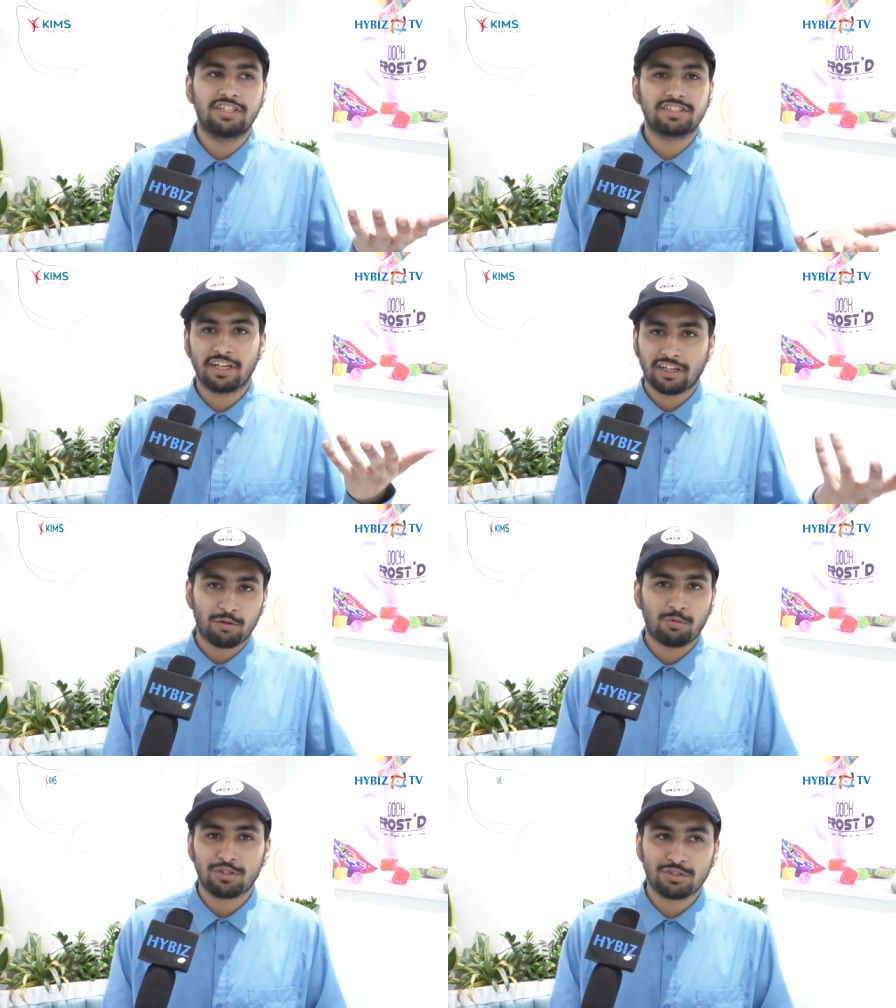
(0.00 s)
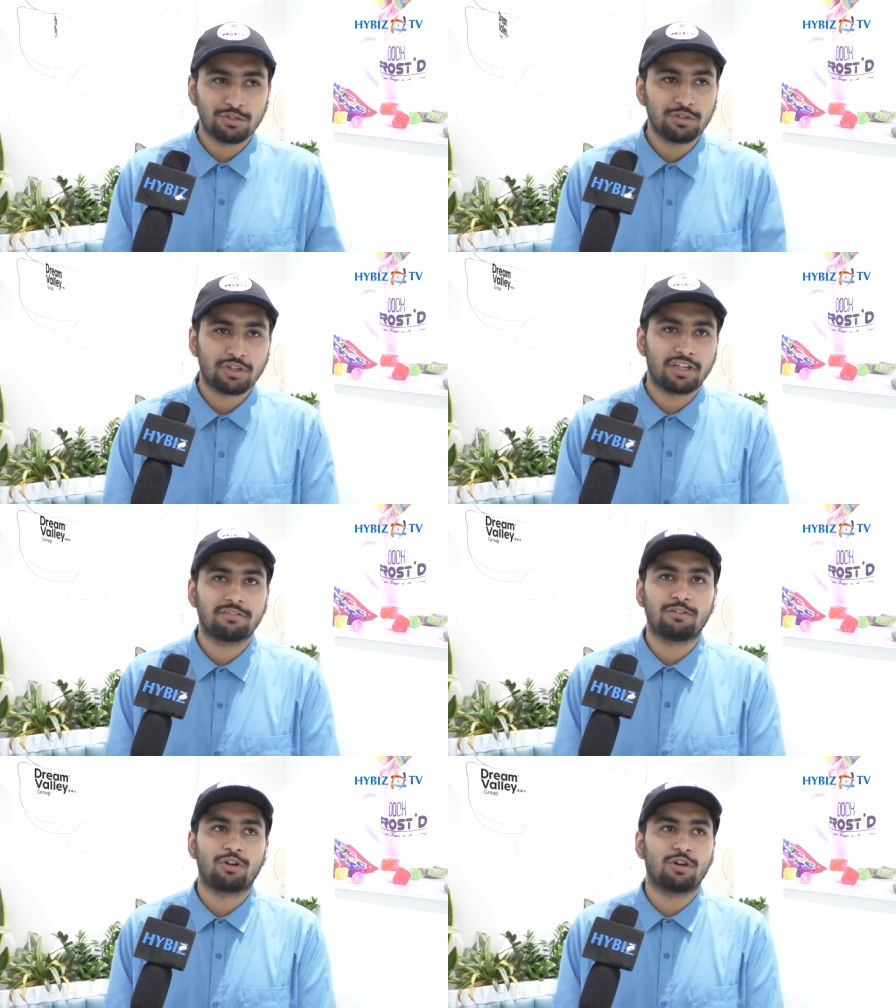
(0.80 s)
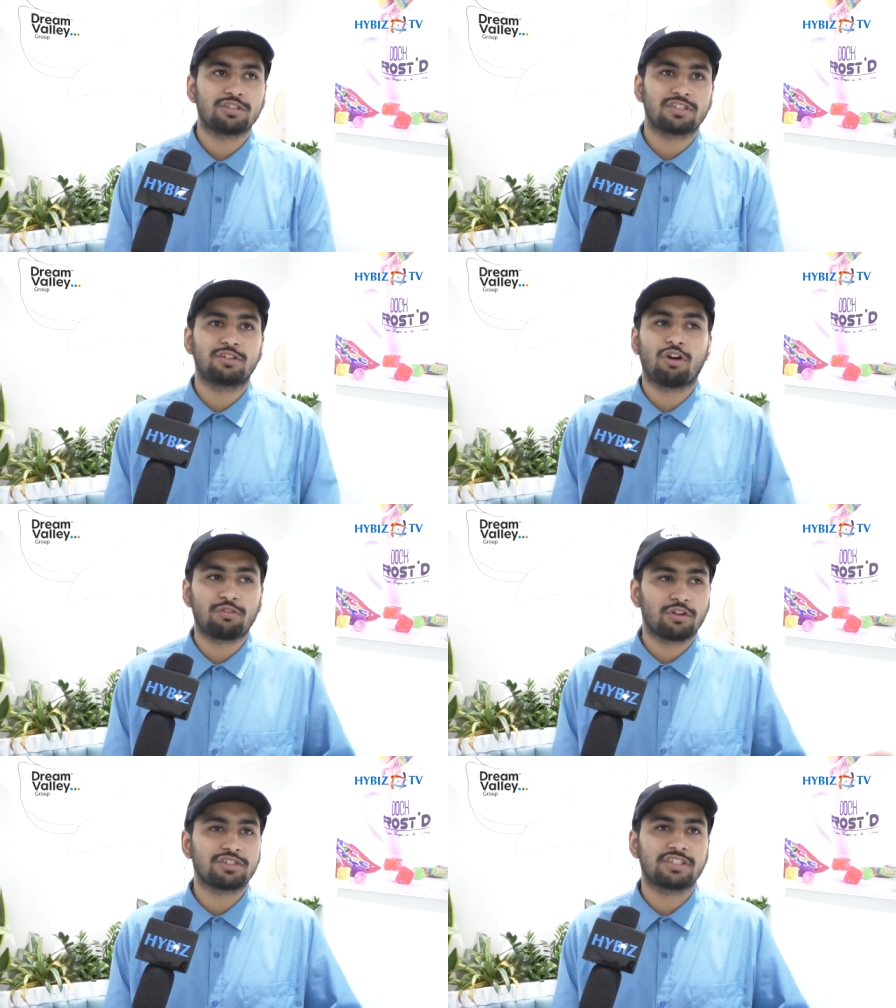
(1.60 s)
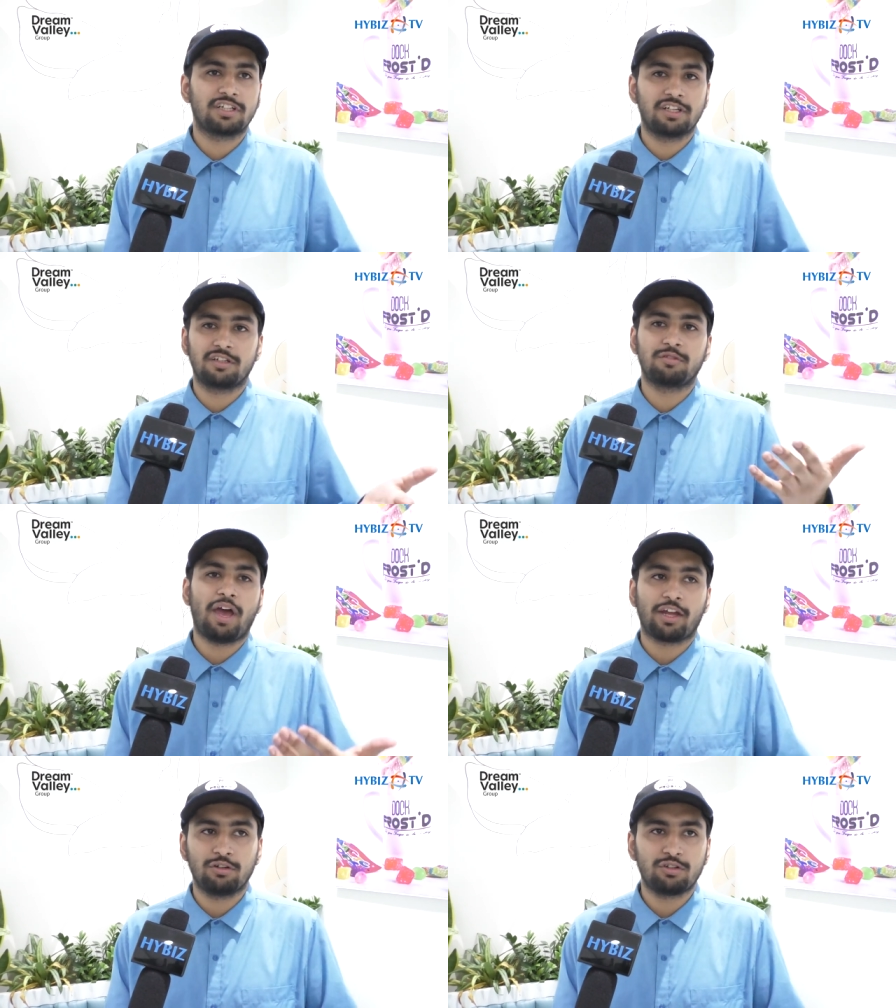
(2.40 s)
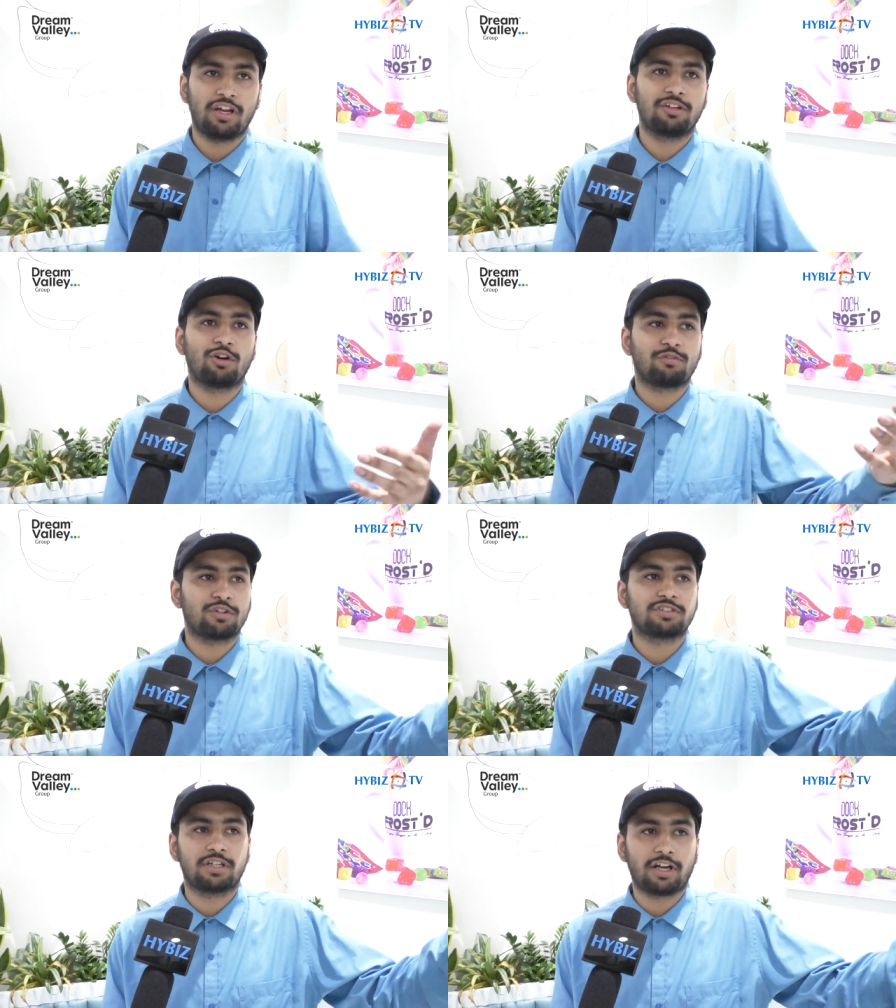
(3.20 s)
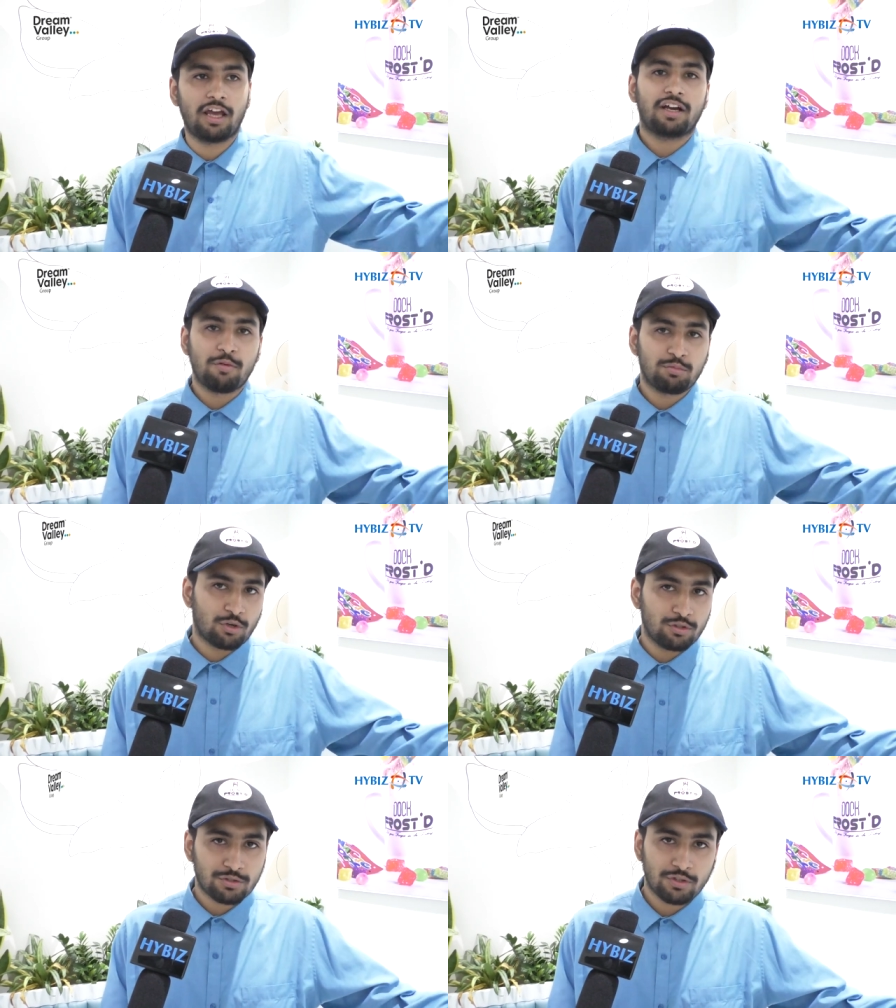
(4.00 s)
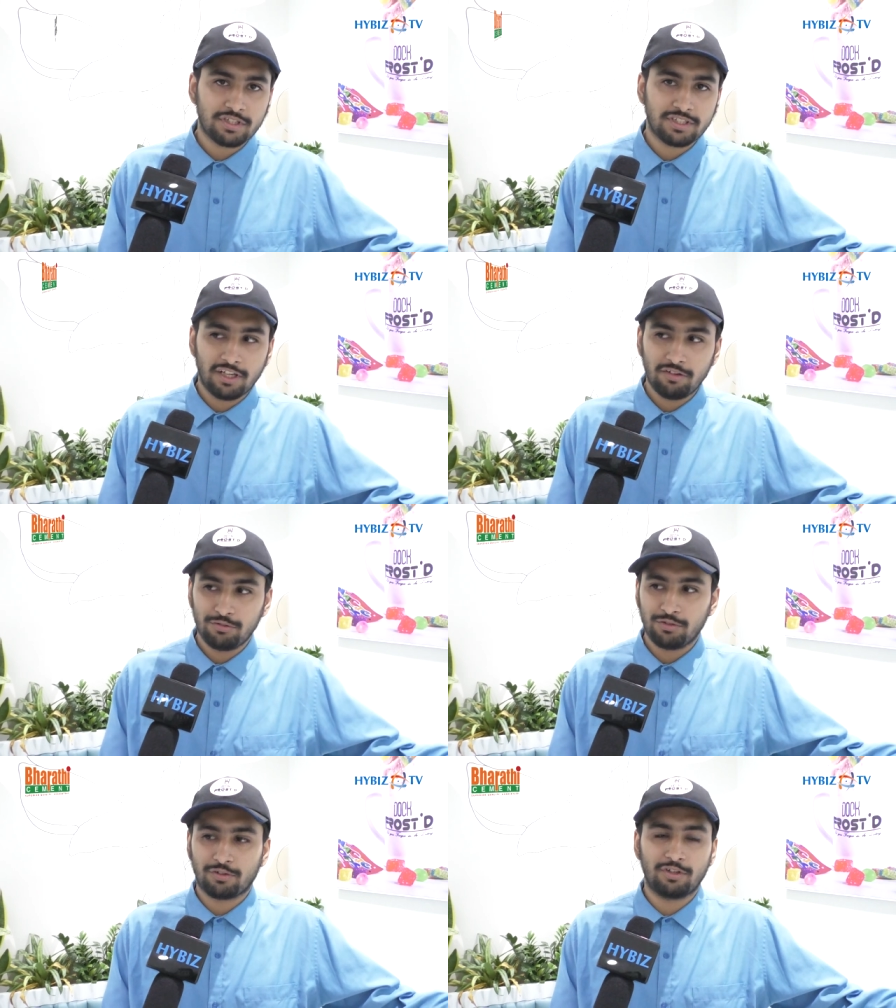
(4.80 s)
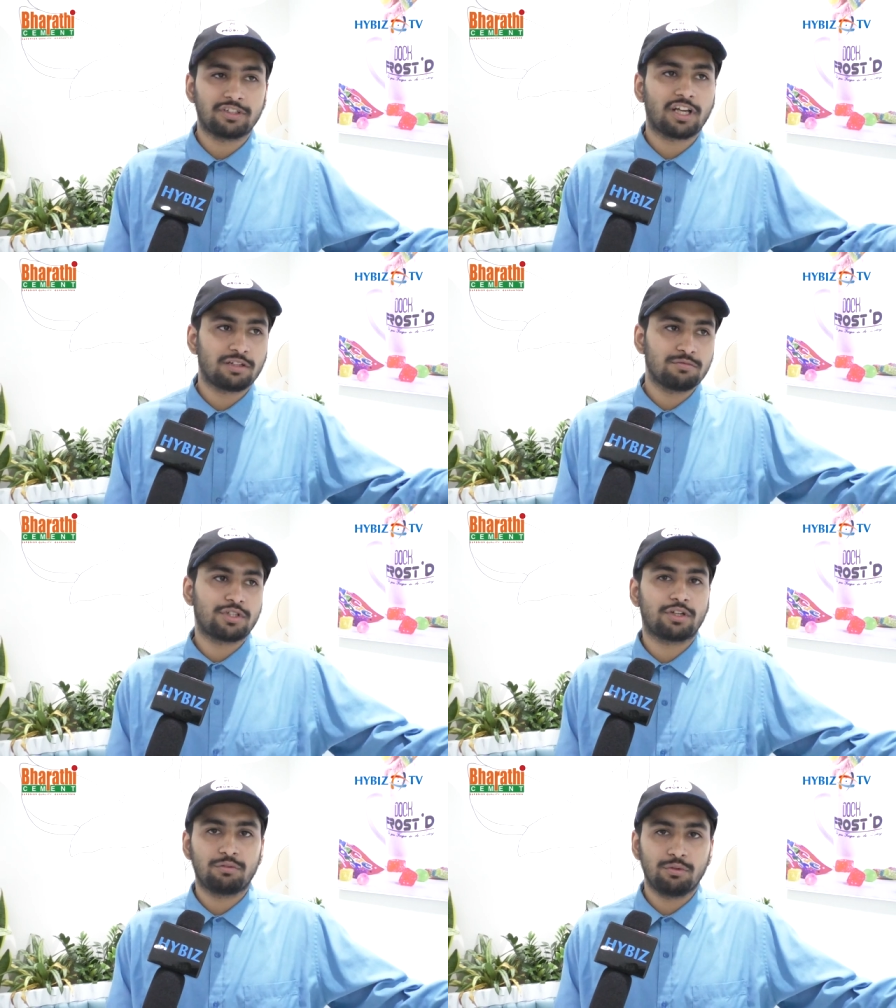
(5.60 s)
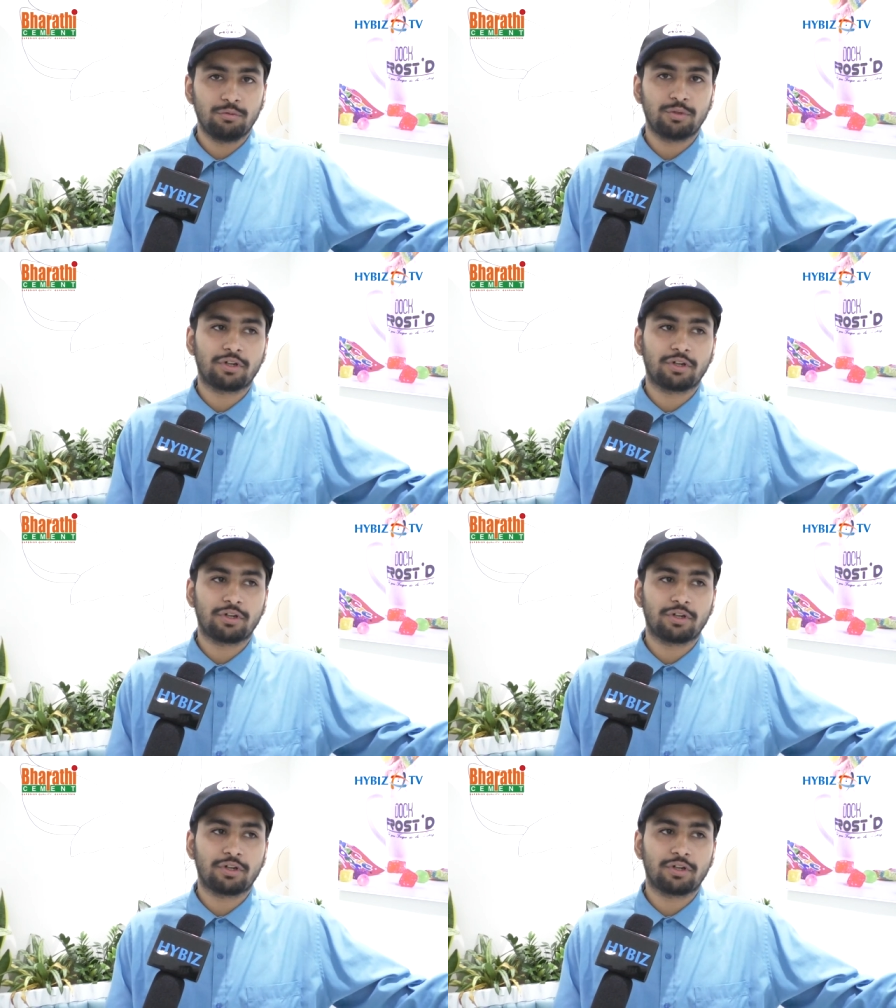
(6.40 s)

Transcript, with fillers: instagram also you can follow us on Dock Frostd in bangalore and Dock Frostd raipur also is there you can Durgam Cheruvu.